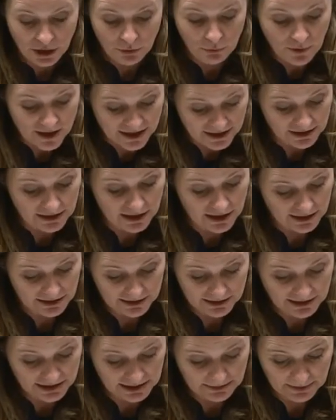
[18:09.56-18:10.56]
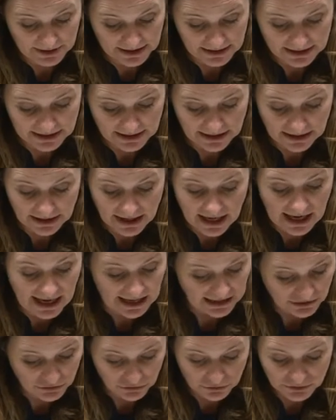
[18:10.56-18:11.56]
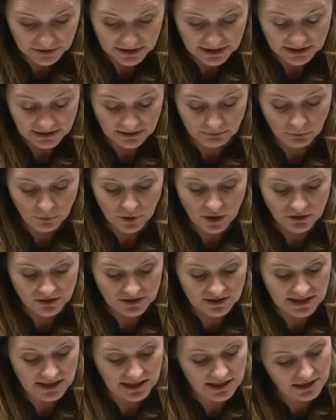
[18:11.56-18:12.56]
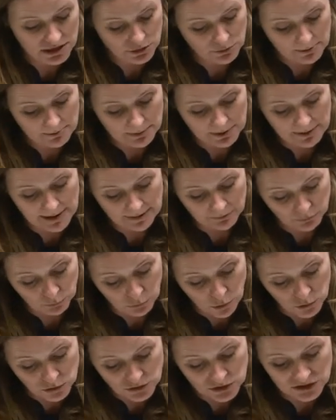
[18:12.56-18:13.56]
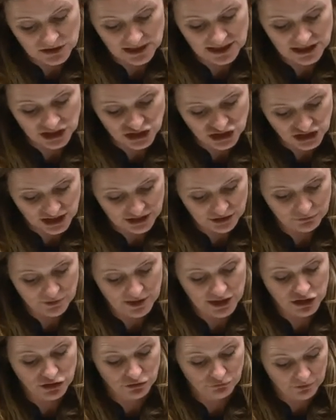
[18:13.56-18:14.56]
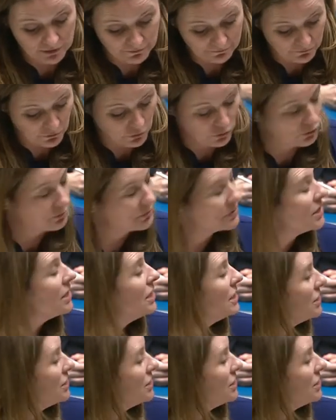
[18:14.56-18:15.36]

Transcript: with a learning disability and autism, we are seeking to implement once-in-a-generation reforms